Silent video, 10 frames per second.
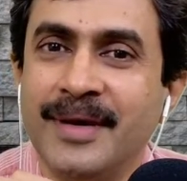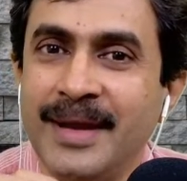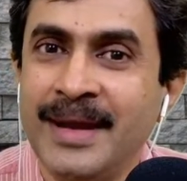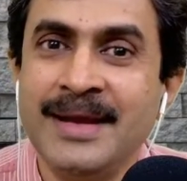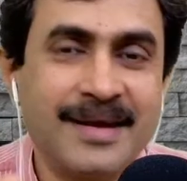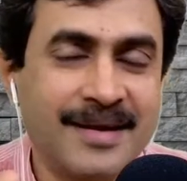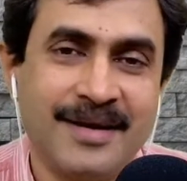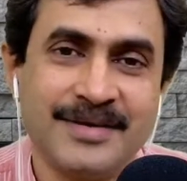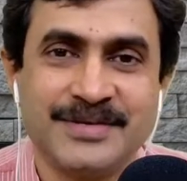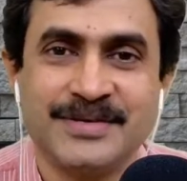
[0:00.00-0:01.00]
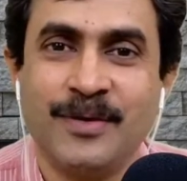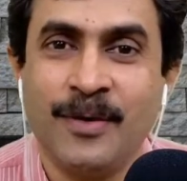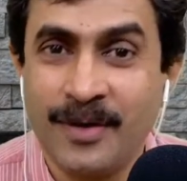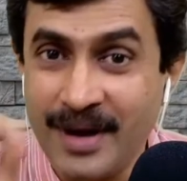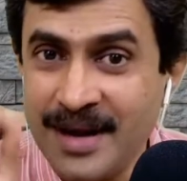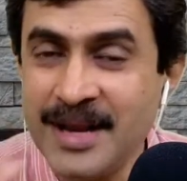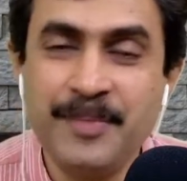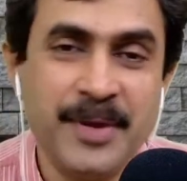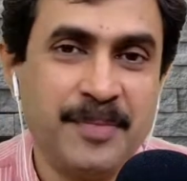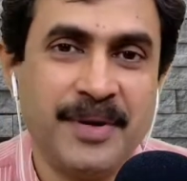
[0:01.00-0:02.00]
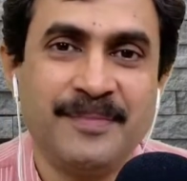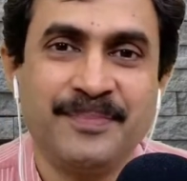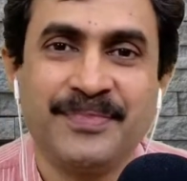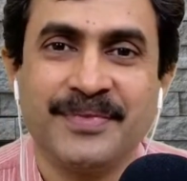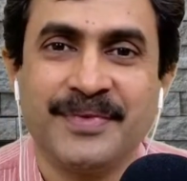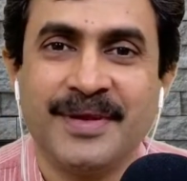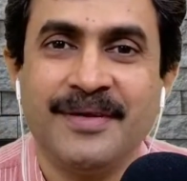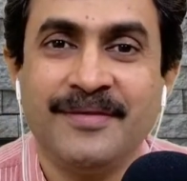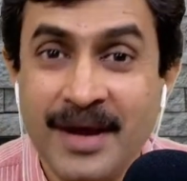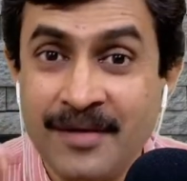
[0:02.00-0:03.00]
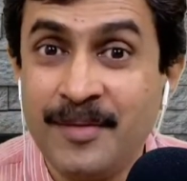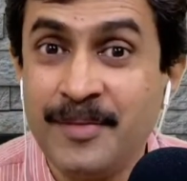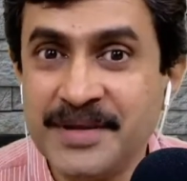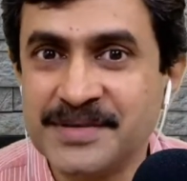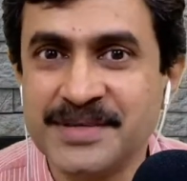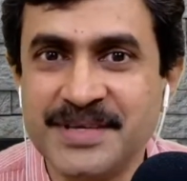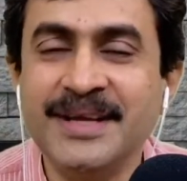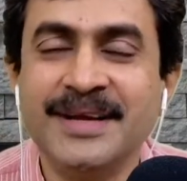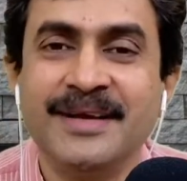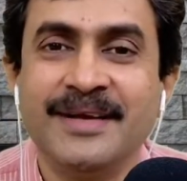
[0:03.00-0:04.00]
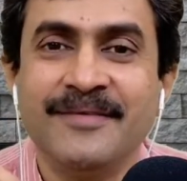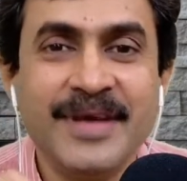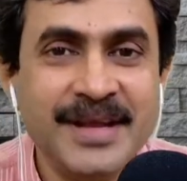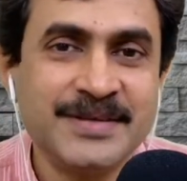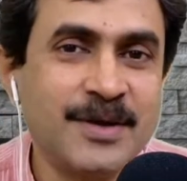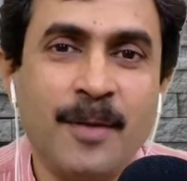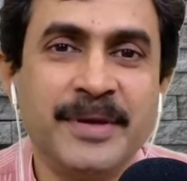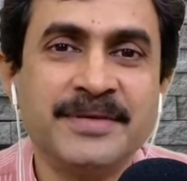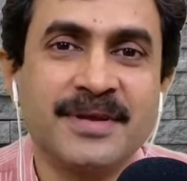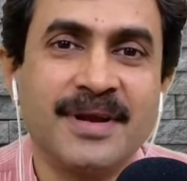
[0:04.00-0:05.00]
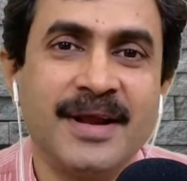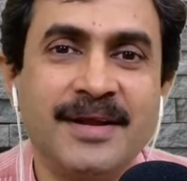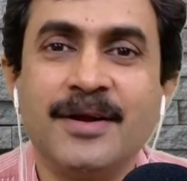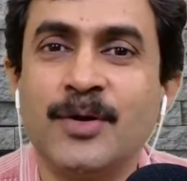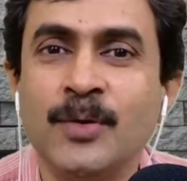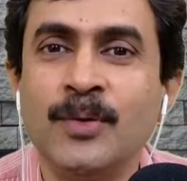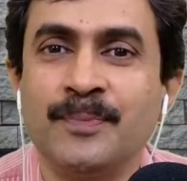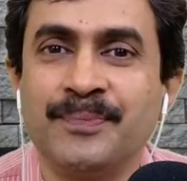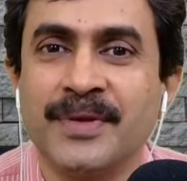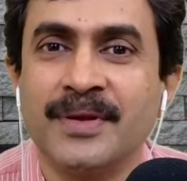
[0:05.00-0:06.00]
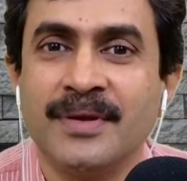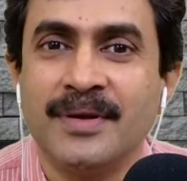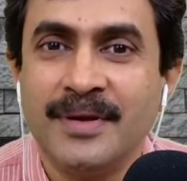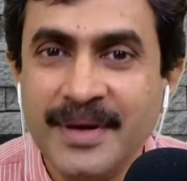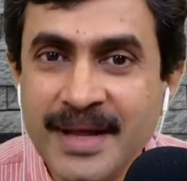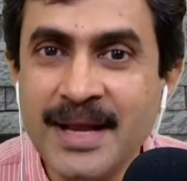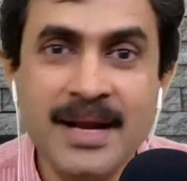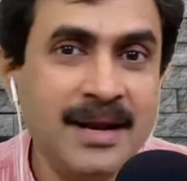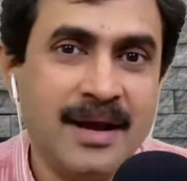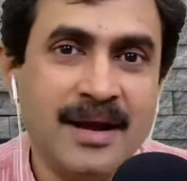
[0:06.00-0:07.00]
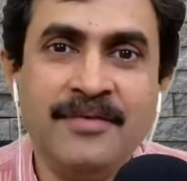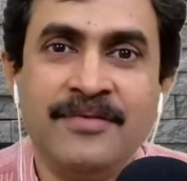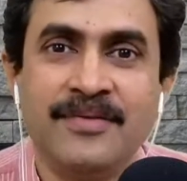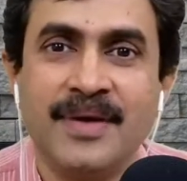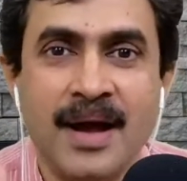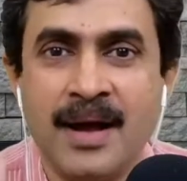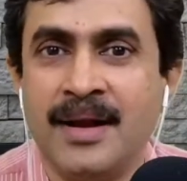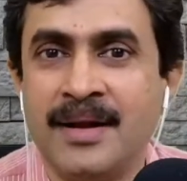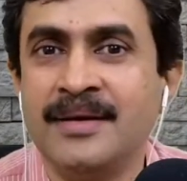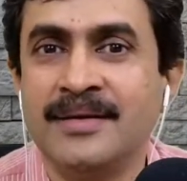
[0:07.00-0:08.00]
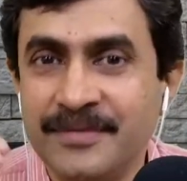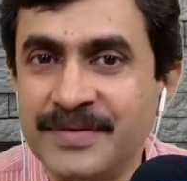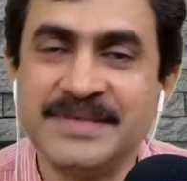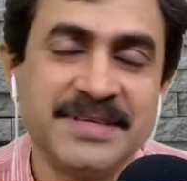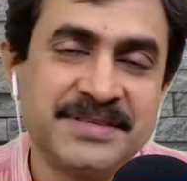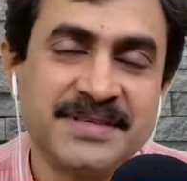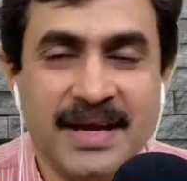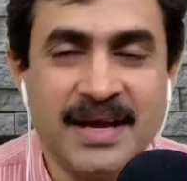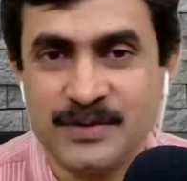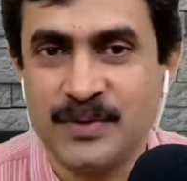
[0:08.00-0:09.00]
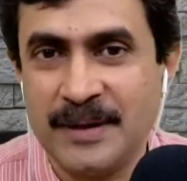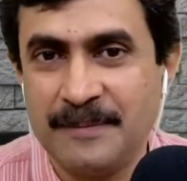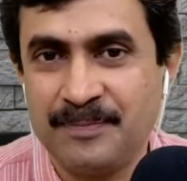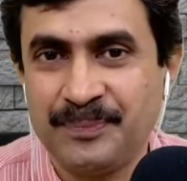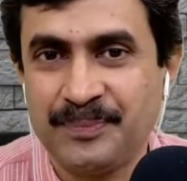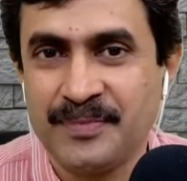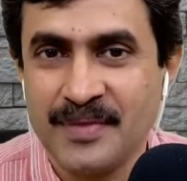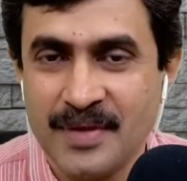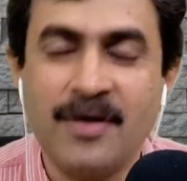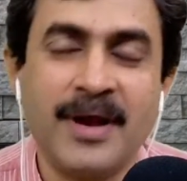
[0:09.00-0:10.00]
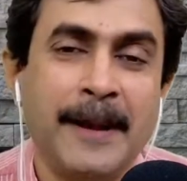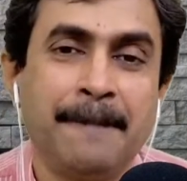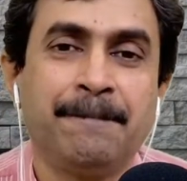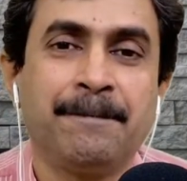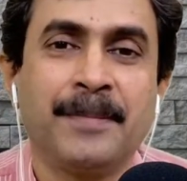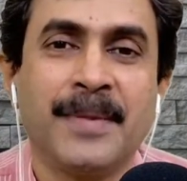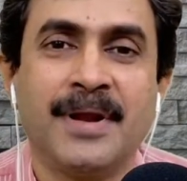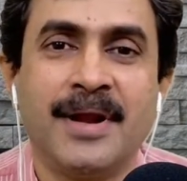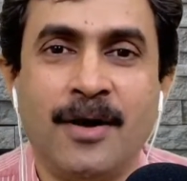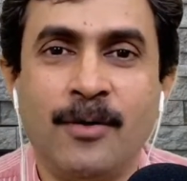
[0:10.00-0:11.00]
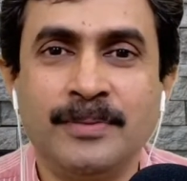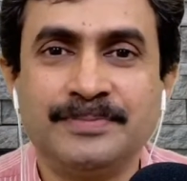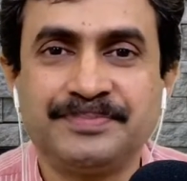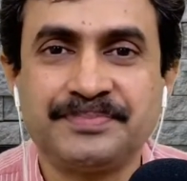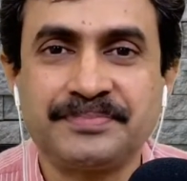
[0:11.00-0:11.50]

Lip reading: any class or any people. I will be discussing various topics related to daily life and physics as well. Okay. Now,